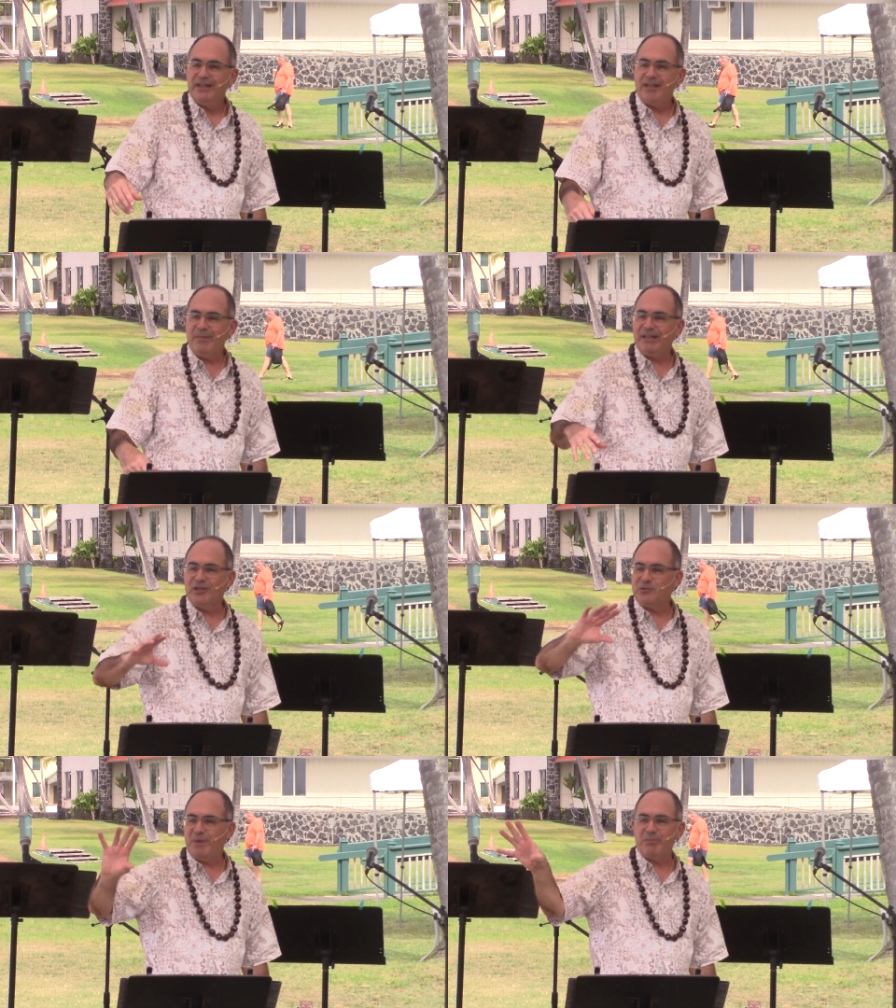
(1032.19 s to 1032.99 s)
they make
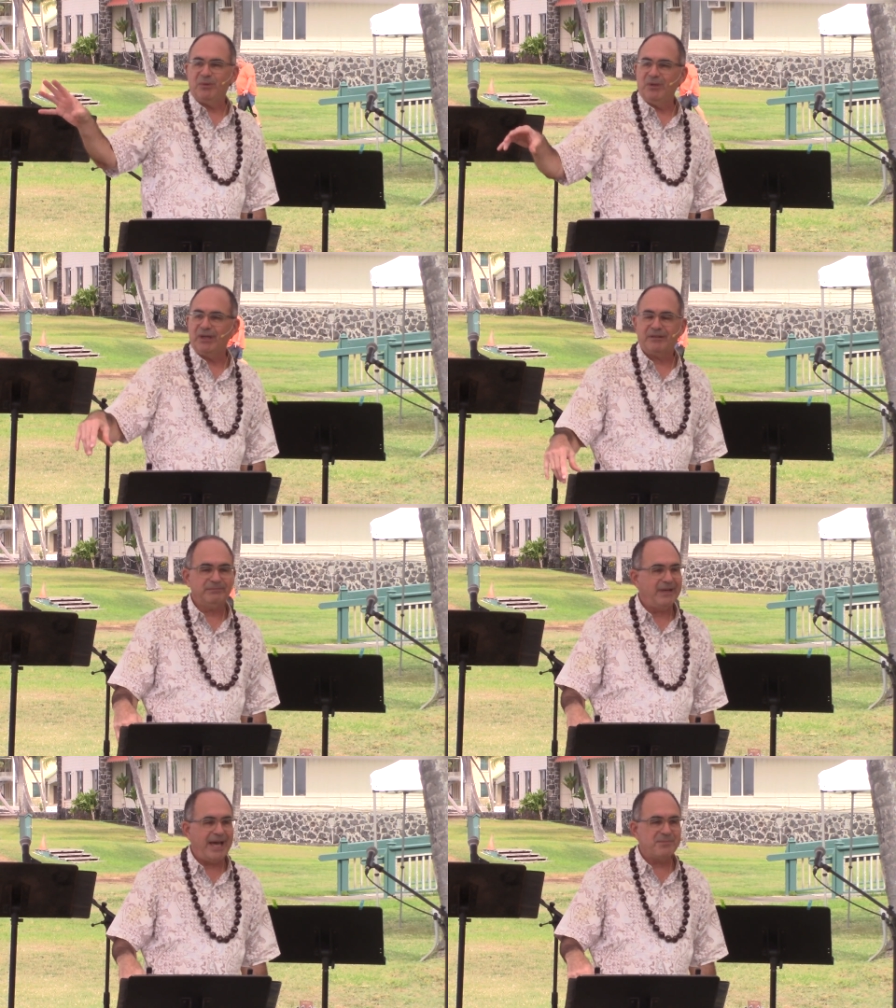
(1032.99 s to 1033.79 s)
those people look
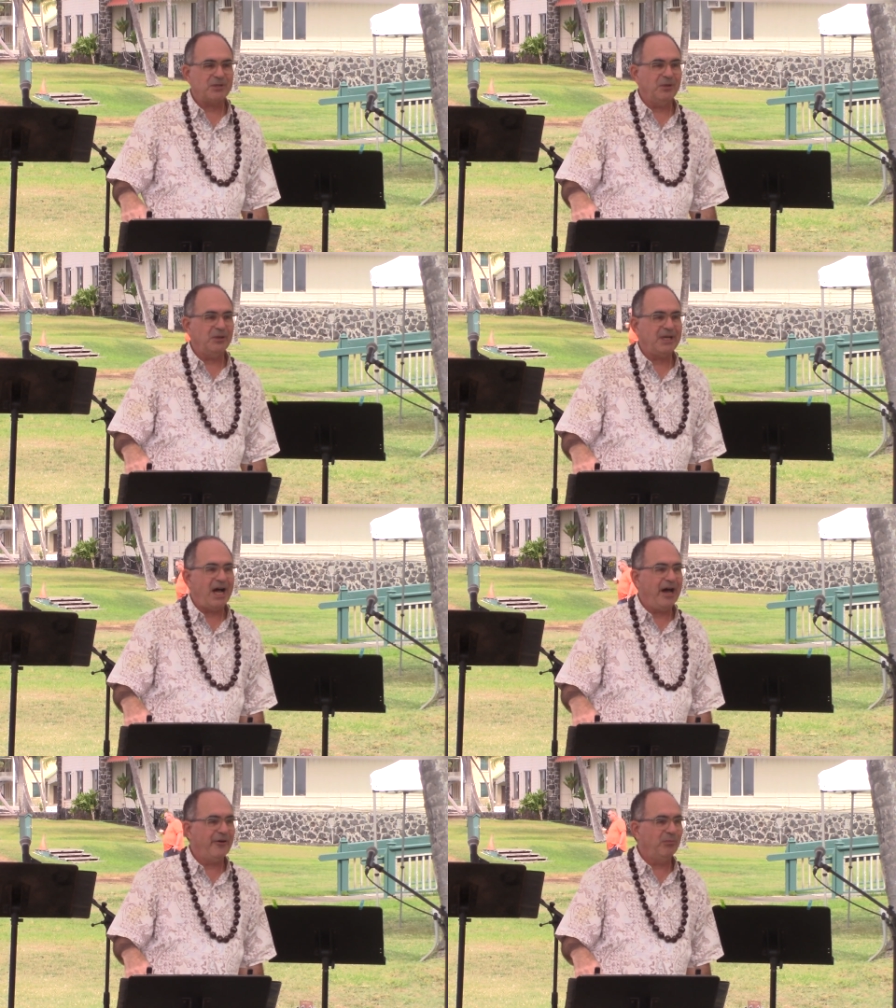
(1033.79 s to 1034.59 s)
absolutely
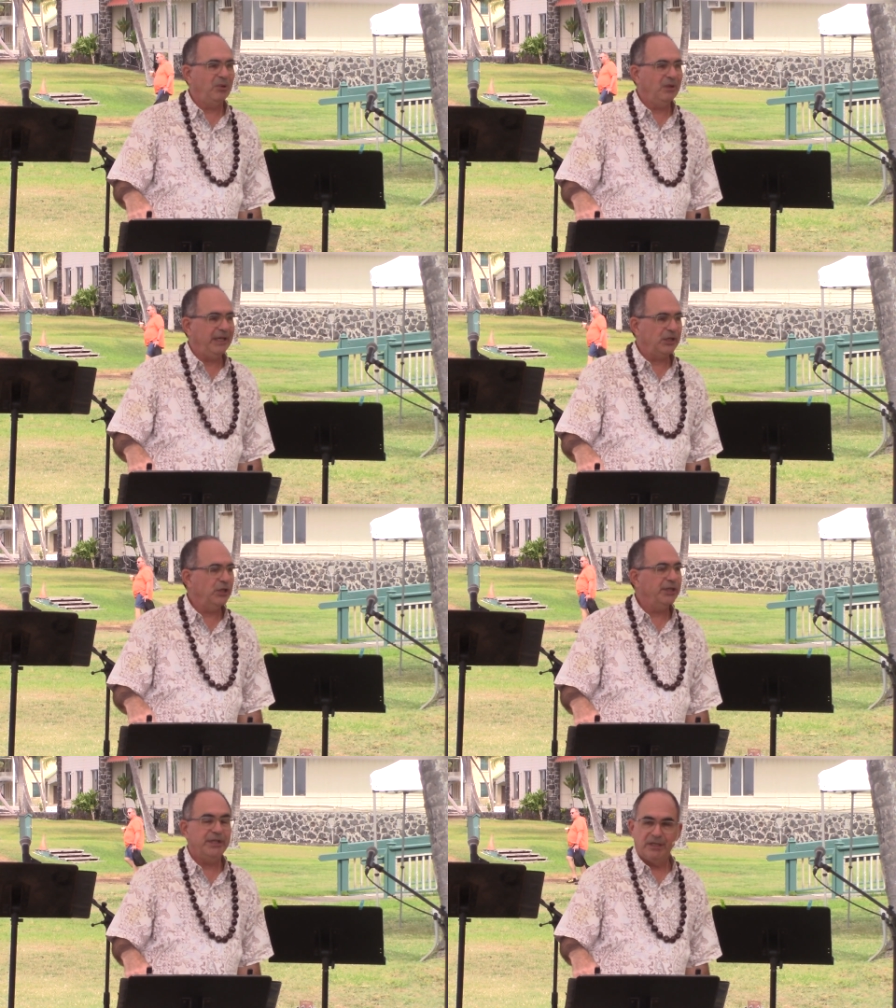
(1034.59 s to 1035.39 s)
honorable and
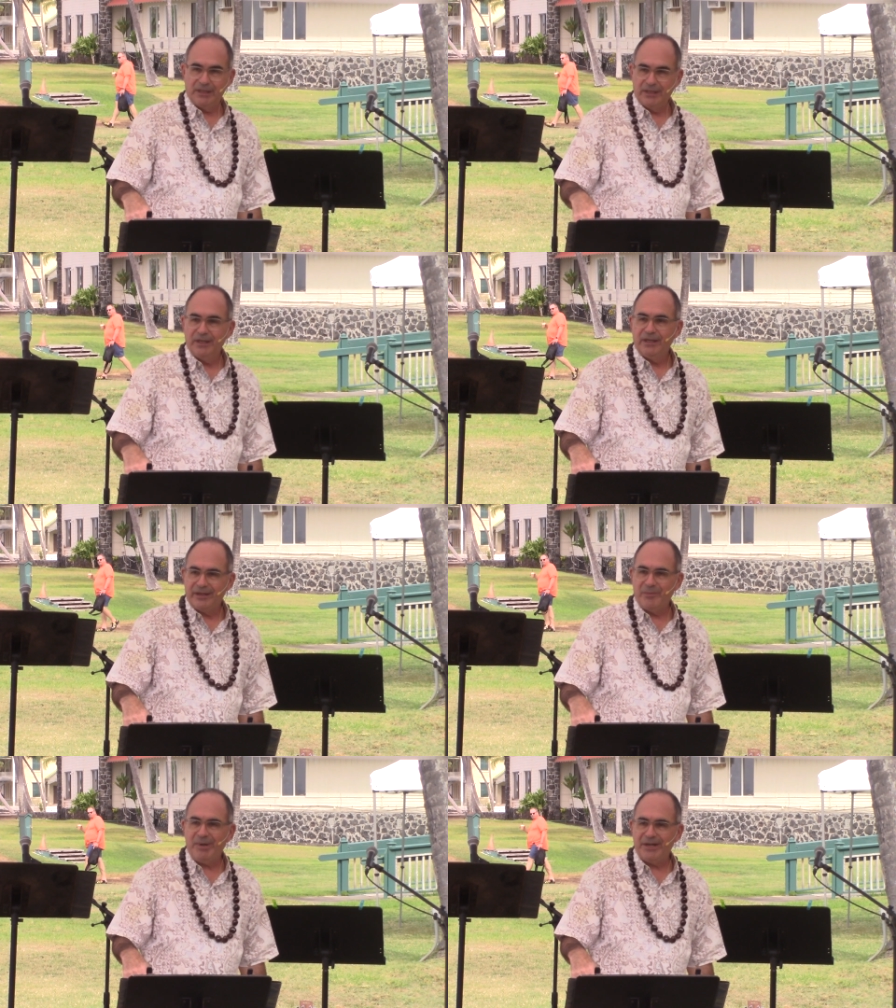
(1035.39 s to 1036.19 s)
good
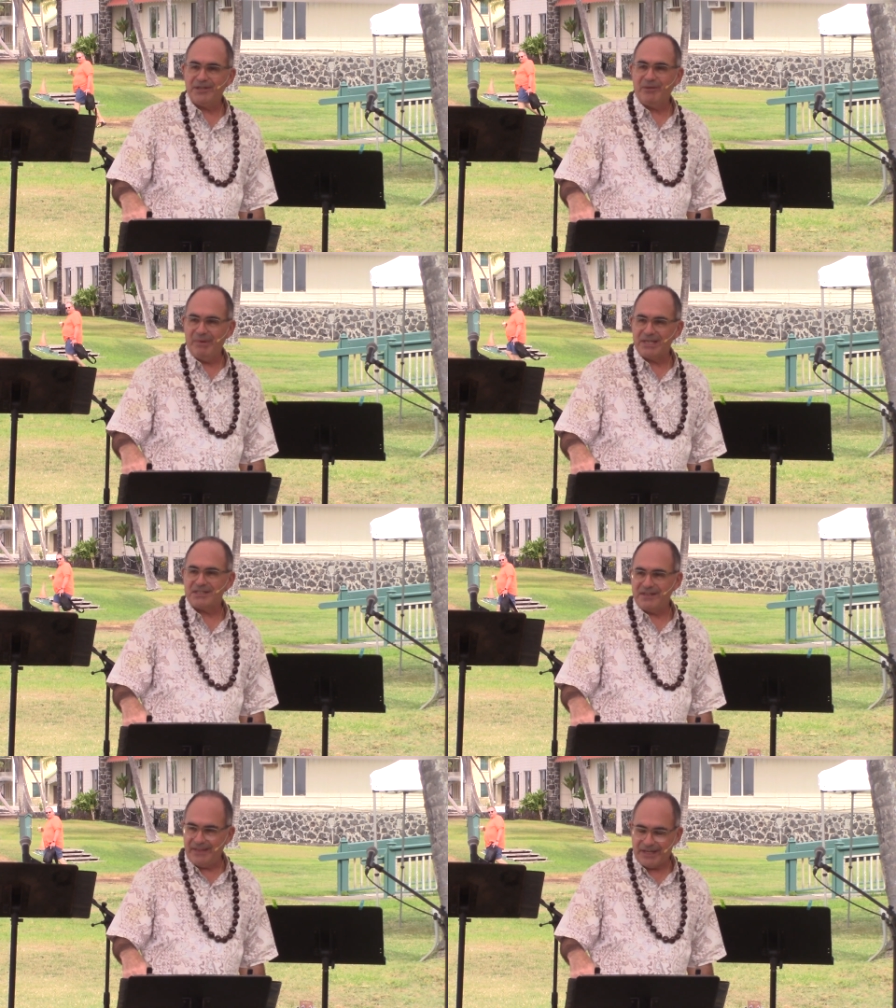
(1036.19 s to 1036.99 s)
compared to the
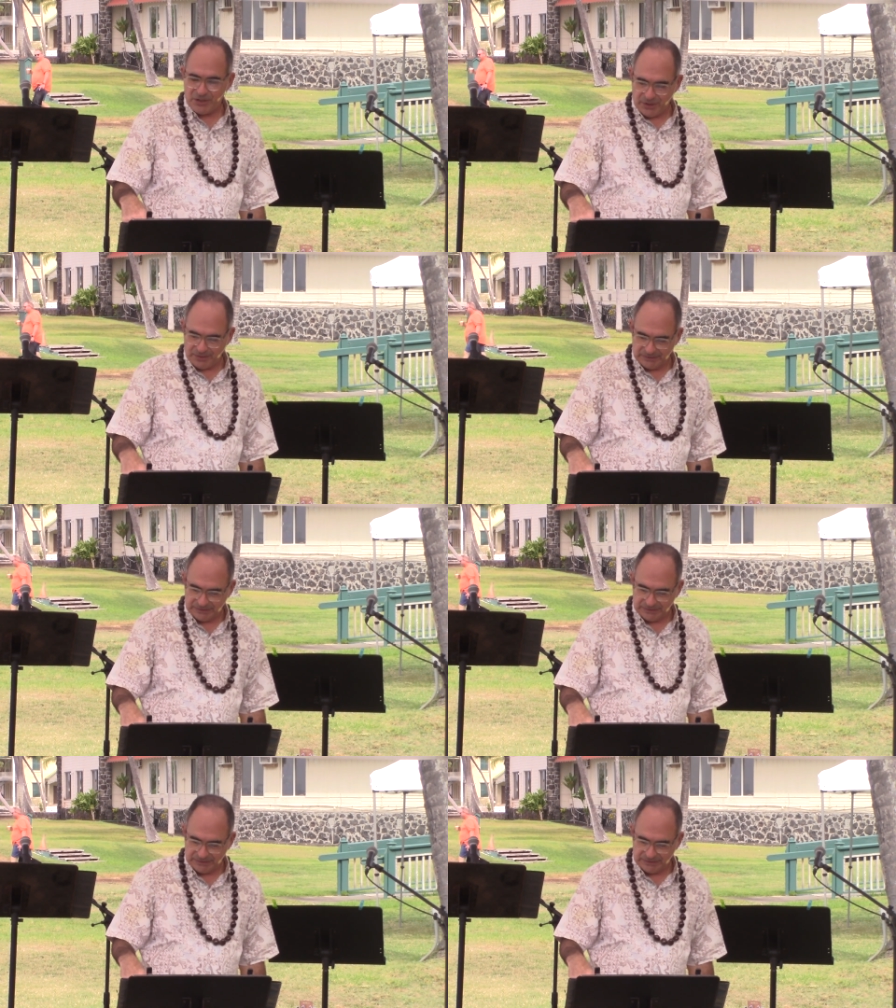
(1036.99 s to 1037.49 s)
mess that they do.